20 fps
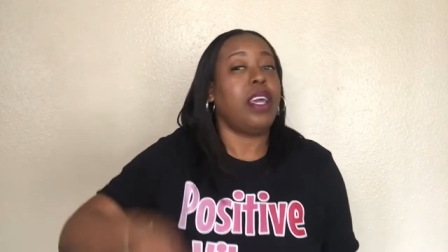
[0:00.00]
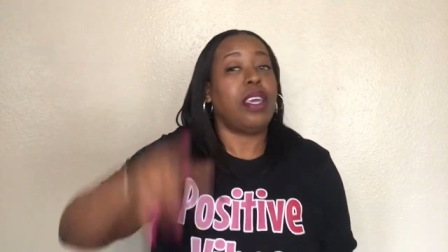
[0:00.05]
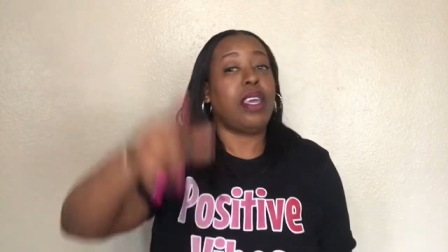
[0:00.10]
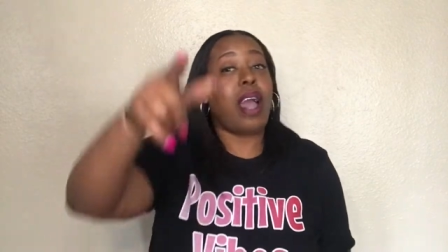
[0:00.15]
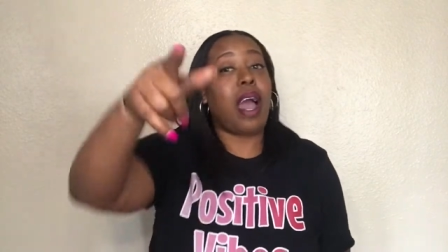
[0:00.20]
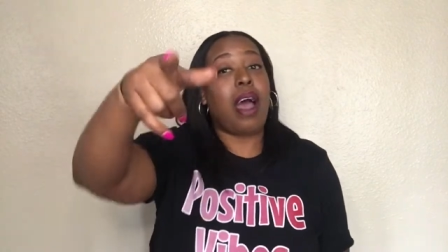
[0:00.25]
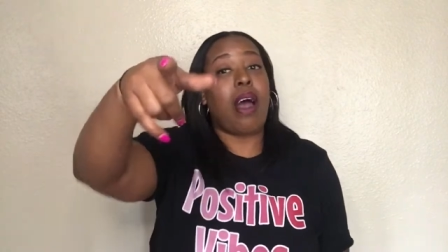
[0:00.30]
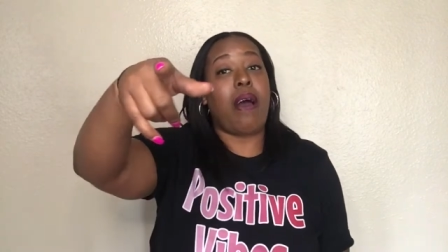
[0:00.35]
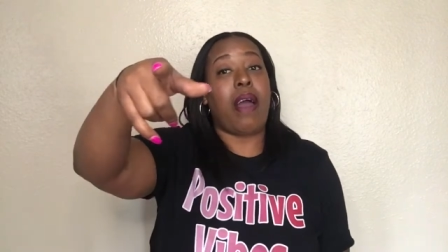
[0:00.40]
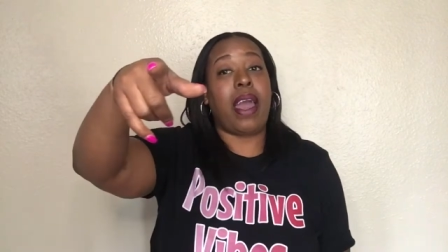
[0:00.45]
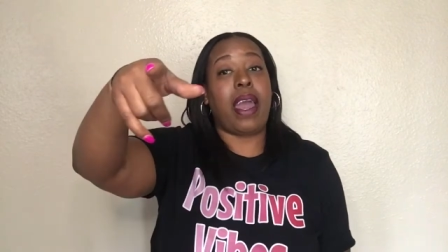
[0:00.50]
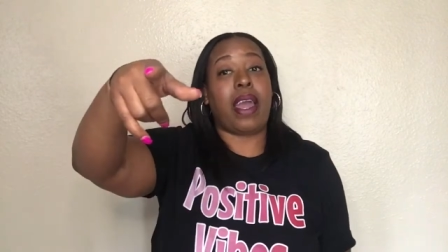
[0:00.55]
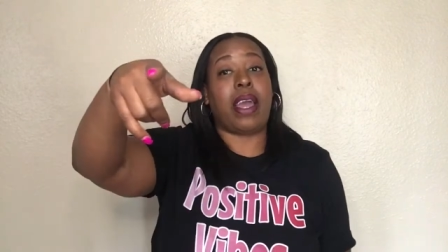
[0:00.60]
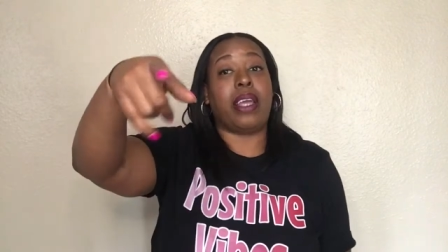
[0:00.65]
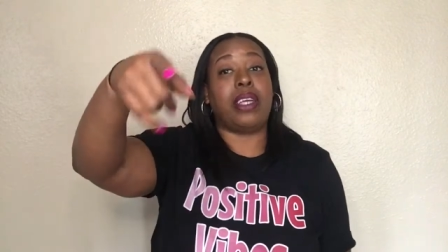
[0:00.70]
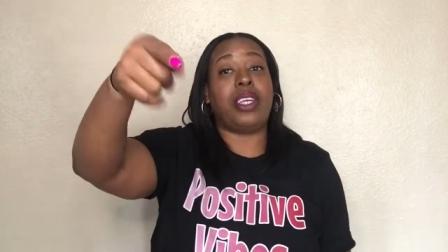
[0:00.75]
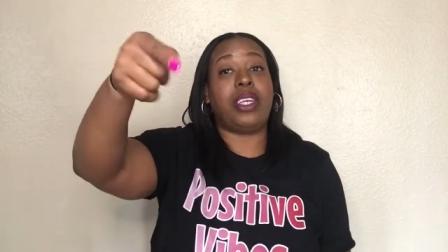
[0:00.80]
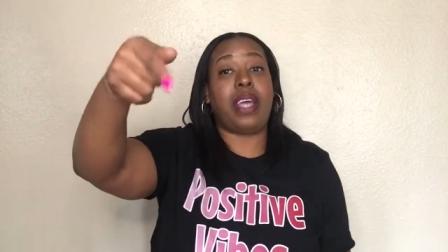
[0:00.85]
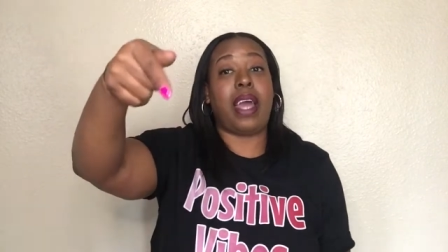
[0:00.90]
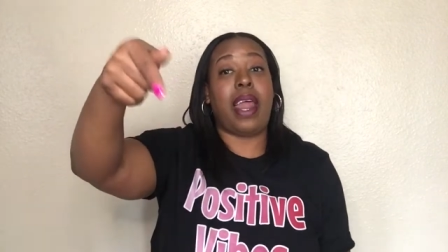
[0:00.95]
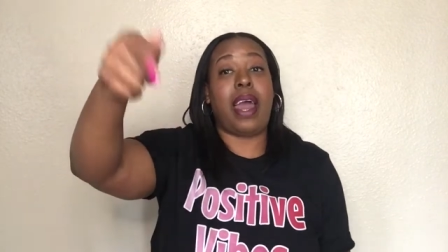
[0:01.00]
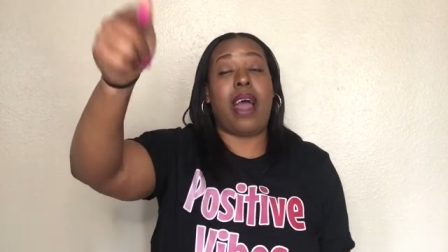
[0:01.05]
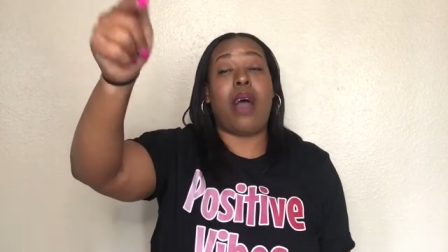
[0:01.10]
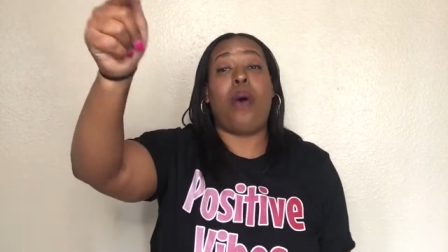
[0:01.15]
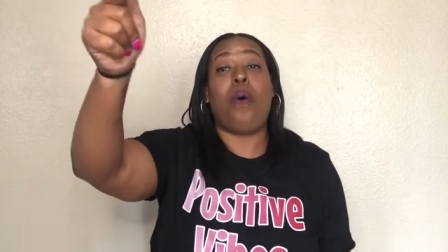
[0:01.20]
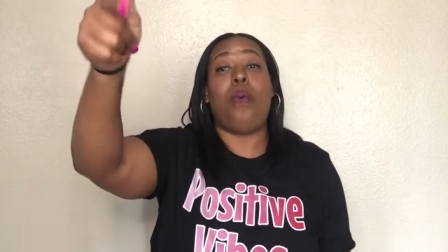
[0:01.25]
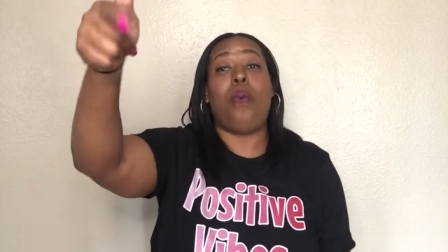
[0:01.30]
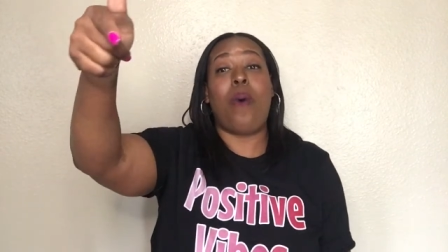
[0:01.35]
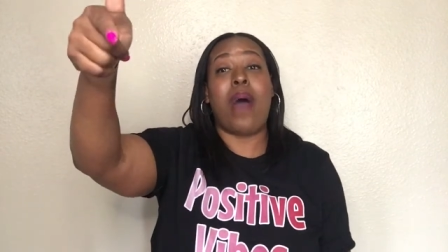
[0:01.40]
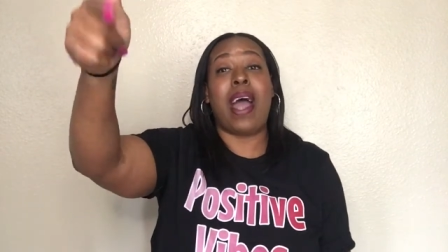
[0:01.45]
Y'all, hey, shout out.
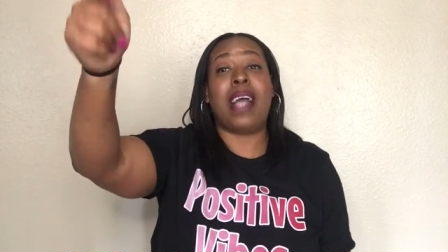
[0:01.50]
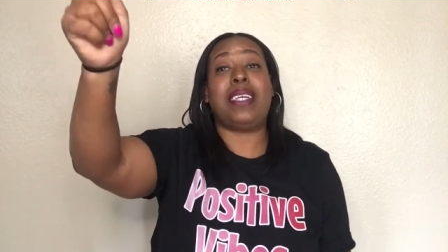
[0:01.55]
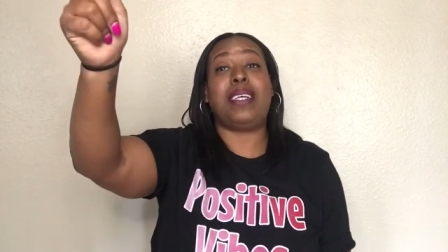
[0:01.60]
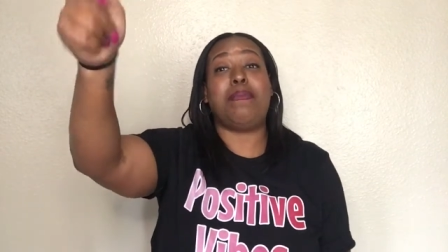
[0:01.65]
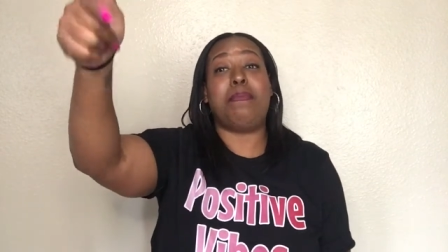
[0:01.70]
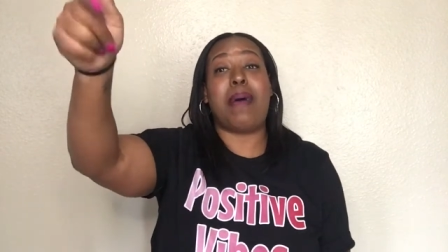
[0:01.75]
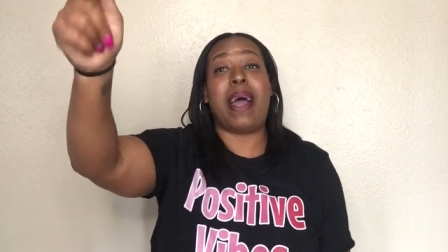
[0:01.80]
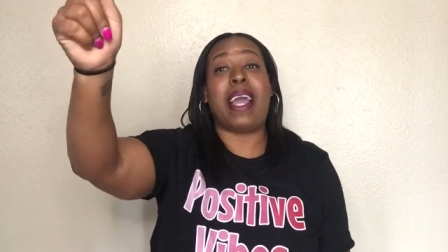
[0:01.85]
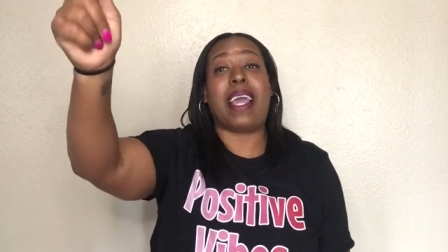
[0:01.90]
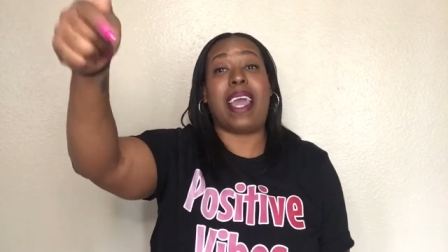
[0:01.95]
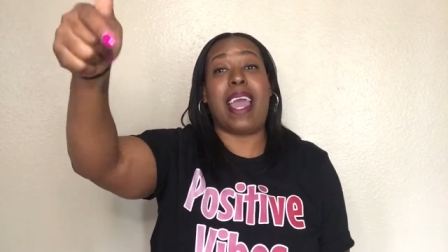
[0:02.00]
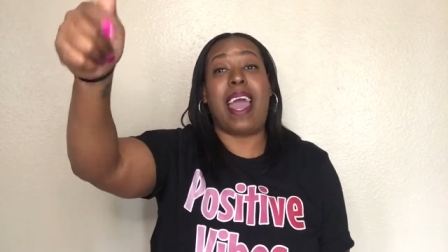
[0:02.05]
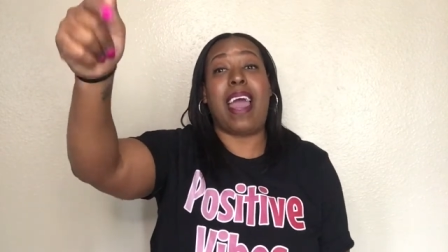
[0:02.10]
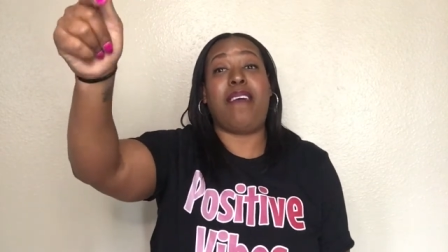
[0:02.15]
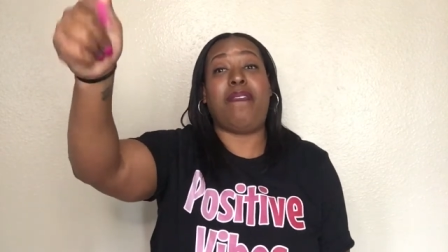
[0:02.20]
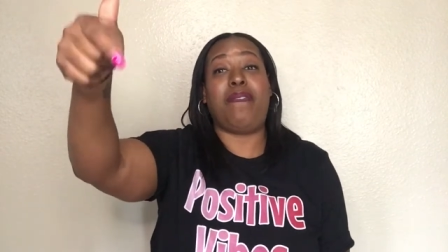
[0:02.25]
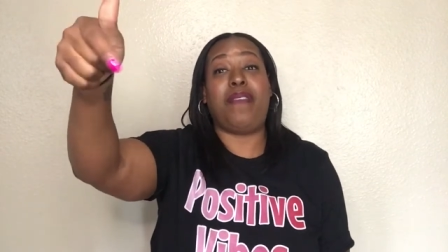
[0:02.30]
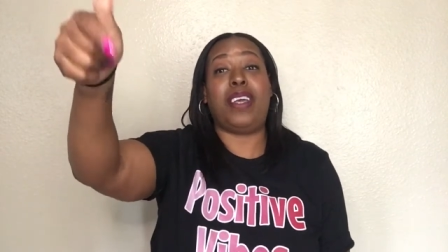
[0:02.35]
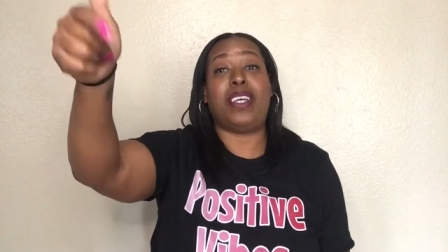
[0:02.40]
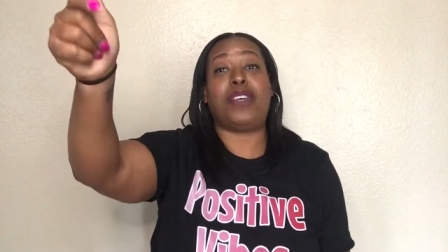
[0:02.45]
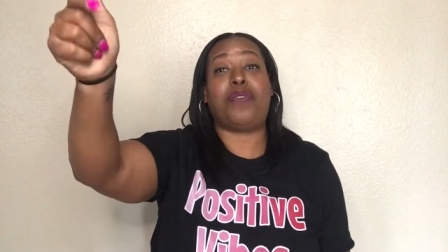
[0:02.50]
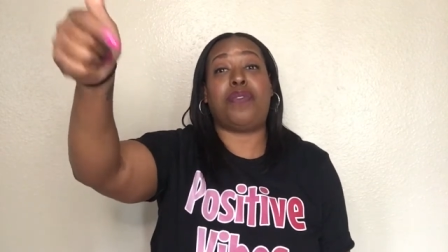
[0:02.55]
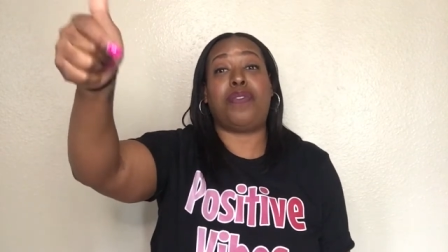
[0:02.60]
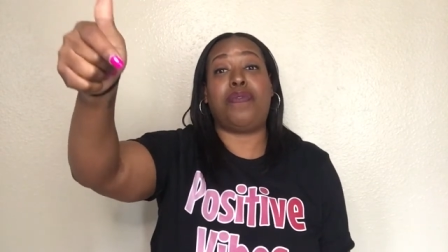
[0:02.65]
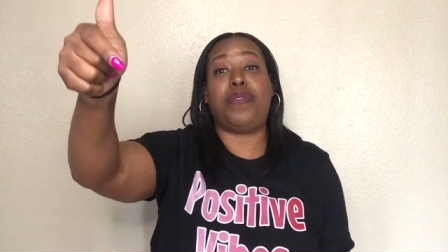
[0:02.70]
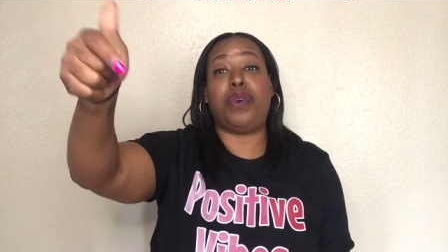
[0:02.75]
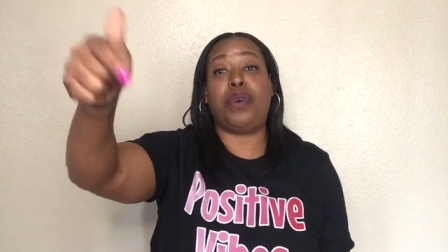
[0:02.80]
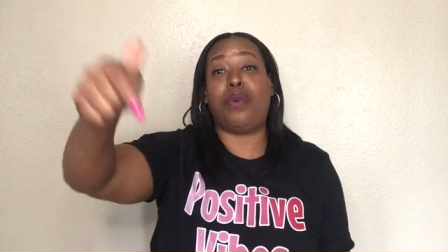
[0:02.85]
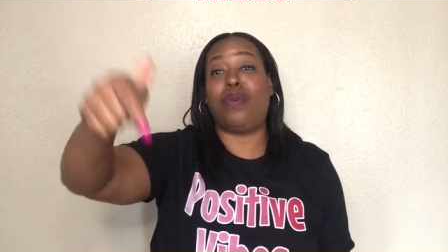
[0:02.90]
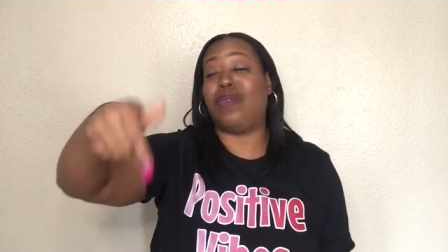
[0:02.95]
Watch my catfish
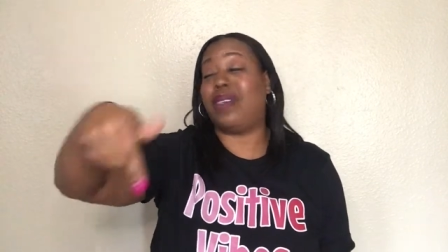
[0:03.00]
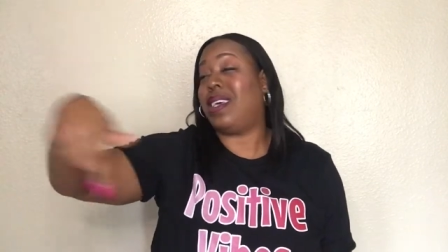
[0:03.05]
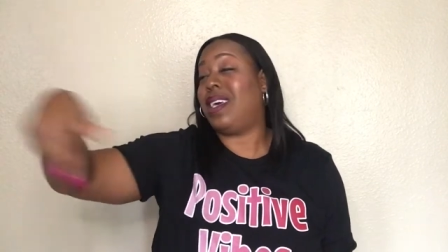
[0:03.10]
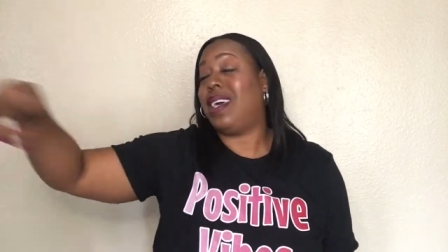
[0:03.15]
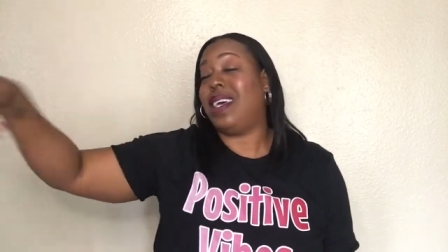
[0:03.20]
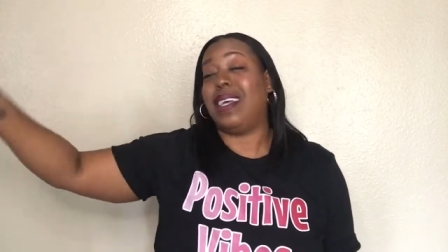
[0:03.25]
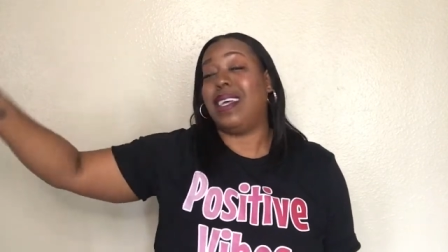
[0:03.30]
reviews.